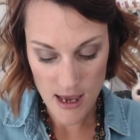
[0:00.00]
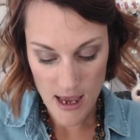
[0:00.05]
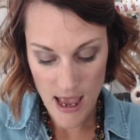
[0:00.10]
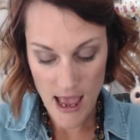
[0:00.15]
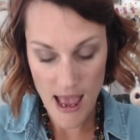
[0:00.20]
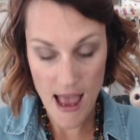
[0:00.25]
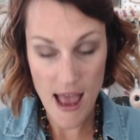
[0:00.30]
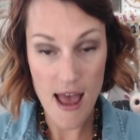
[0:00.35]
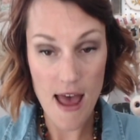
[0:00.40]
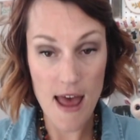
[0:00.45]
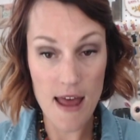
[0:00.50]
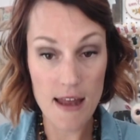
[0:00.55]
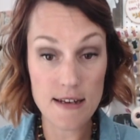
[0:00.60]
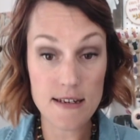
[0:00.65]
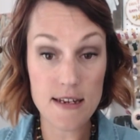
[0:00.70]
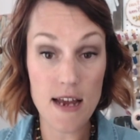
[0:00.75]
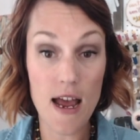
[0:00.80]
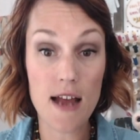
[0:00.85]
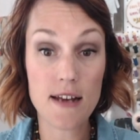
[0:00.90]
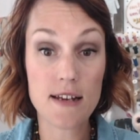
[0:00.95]

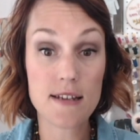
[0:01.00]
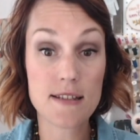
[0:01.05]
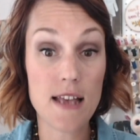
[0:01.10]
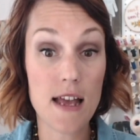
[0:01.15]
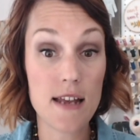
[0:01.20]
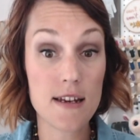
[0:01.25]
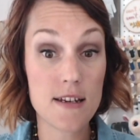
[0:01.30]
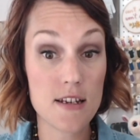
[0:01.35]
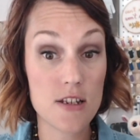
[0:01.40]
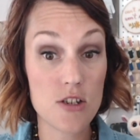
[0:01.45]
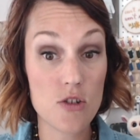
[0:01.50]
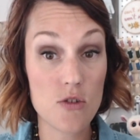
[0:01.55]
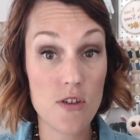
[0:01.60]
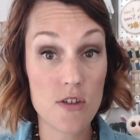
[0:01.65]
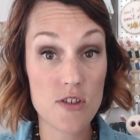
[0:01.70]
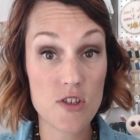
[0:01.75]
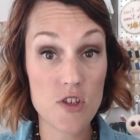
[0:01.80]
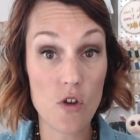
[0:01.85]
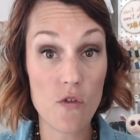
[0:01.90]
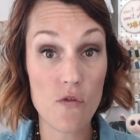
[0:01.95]
And I decided to do the
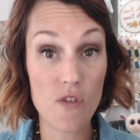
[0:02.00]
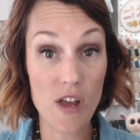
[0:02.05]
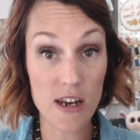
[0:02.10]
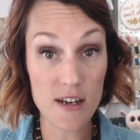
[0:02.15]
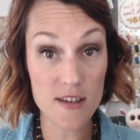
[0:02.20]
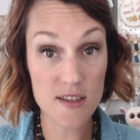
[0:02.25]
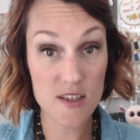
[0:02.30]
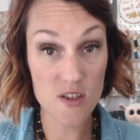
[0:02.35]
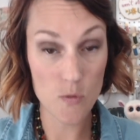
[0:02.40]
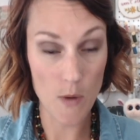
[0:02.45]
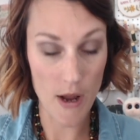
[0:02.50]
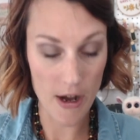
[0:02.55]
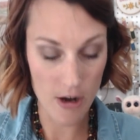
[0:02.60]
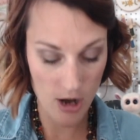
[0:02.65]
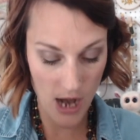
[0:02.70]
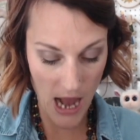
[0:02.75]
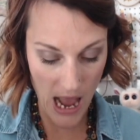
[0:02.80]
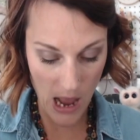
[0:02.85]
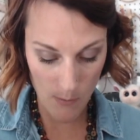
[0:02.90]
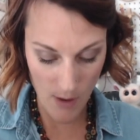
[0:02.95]
sew faded sweater.
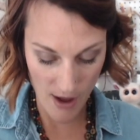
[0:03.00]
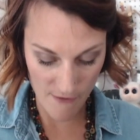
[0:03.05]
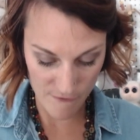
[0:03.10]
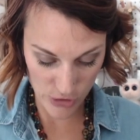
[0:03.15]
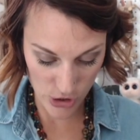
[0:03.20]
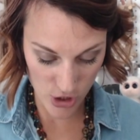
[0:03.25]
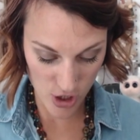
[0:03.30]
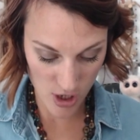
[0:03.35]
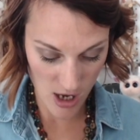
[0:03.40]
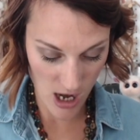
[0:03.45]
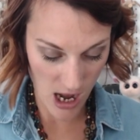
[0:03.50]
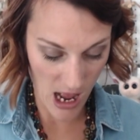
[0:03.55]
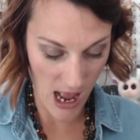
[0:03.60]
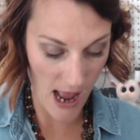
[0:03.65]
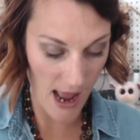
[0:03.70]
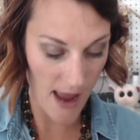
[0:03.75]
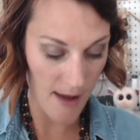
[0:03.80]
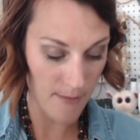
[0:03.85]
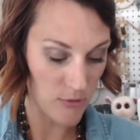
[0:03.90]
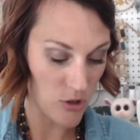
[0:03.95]
However,
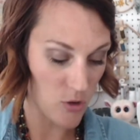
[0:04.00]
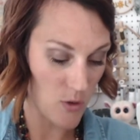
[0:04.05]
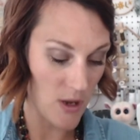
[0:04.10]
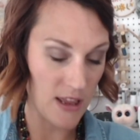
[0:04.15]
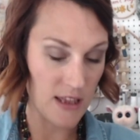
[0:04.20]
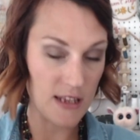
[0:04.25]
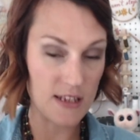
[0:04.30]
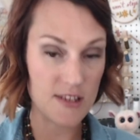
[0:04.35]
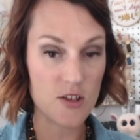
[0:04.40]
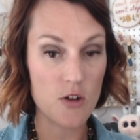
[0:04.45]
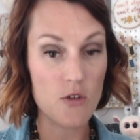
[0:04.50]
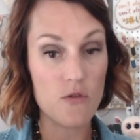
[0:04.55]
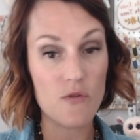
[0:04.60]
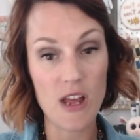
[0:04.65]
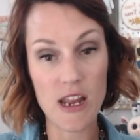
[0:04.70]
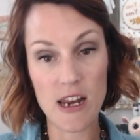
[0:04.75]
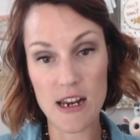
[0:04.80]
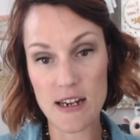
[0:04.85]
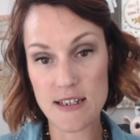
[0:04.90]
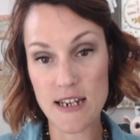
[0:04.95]
I am doing the sew
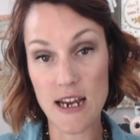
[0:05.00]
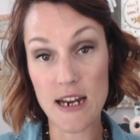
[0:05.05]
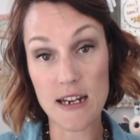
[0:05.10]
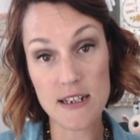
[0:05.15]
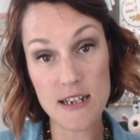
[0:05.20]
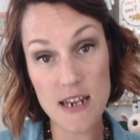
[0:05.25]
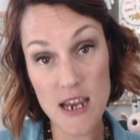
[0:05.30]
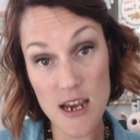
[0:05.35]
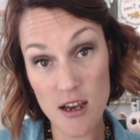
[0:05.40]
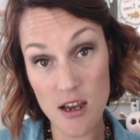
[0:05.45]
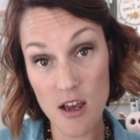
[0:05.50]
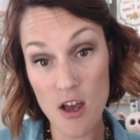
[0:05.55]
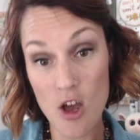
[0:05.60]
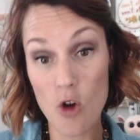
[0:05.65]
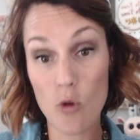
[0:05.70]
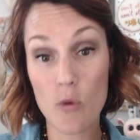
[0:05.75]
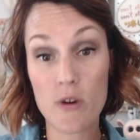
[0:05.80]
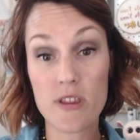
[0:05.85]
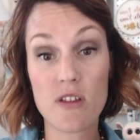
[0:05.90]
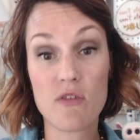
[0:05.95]
faded technique
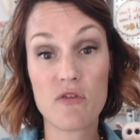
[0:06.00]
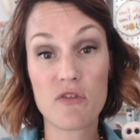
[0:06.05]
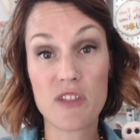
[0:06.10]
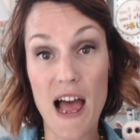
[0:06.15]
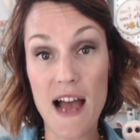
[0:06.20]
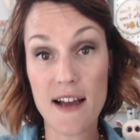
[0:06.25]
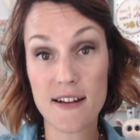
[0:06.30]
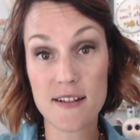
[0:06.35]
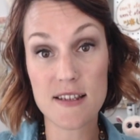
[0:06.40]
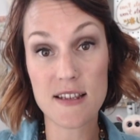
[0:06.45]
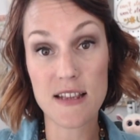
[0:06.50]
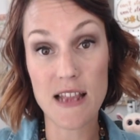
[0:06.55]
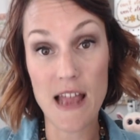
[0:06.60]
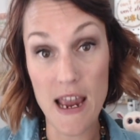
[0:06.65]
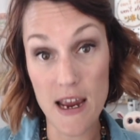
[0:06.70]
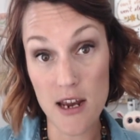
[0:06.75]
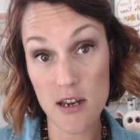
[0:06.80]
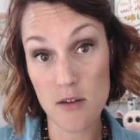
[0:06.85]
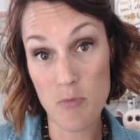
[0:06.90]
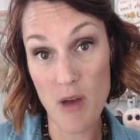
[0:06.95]
with the flax
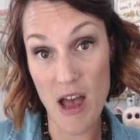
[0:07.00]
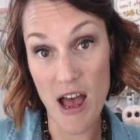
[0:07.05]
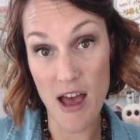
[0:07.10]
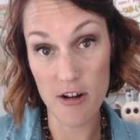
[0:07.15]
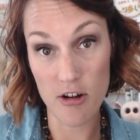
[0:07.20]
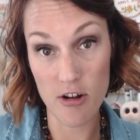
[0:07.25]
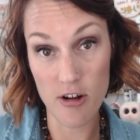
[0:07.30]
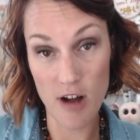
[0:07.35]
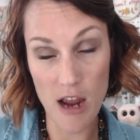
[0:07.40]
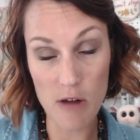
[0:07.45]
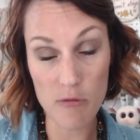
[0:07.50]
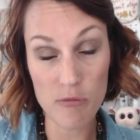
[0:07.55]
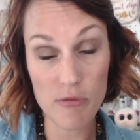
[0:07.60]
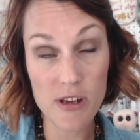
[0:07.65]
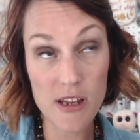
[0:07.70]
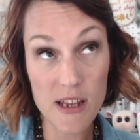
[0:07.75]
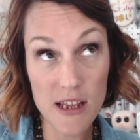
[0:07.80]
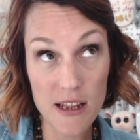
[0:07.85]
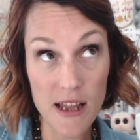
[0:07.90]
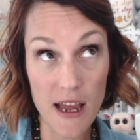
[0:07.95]
light pattern. I
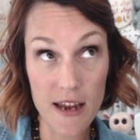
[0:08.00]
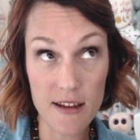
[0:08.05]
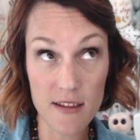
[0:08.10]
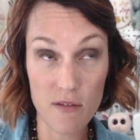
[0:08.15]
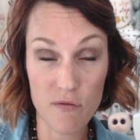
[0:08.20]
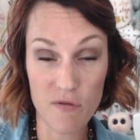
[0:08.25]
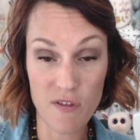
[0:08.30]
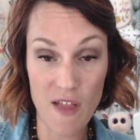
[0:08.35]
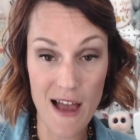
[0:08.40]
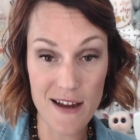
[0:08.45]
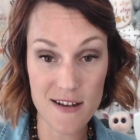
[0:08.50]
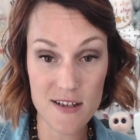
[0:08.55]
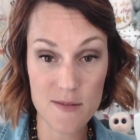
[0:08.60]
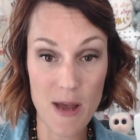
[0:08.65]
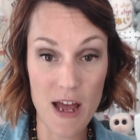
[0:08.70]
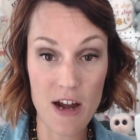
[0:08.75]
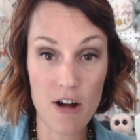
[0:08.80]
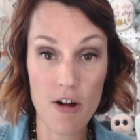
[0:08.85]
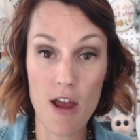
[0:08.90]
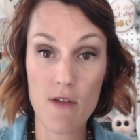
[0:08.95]
really like the flax
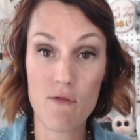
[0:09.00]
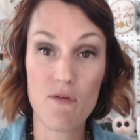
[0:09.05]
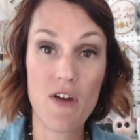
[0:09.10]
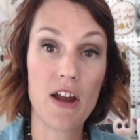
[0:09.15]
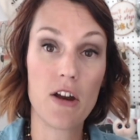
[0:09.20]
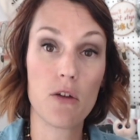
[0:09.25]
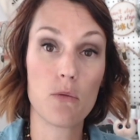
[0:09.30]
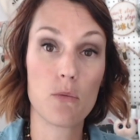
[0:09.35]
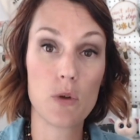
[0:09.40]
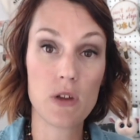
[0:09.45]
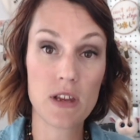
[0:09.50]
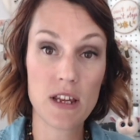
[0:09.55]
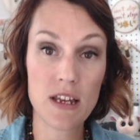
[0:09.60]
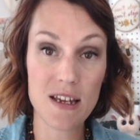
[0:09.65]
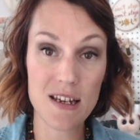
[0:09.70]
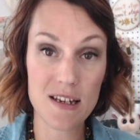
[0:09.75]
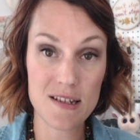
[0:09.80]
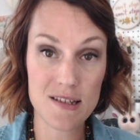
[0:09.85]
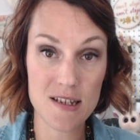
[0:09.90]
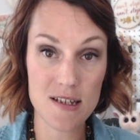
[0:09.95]
pattern. I find it really
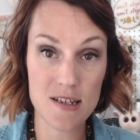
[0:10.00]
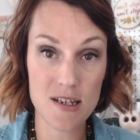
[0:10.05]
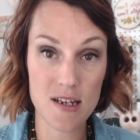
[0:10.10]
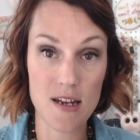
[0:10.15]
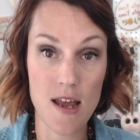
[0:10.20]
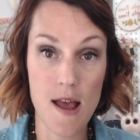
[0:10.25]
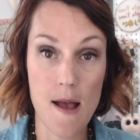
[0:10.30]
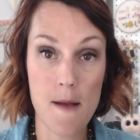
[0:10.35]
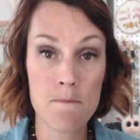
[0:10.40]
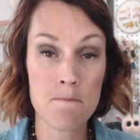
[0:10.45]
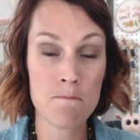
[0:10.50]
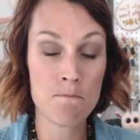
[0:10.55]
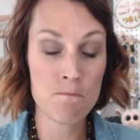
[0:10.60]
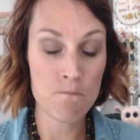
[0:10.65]
easy to knit.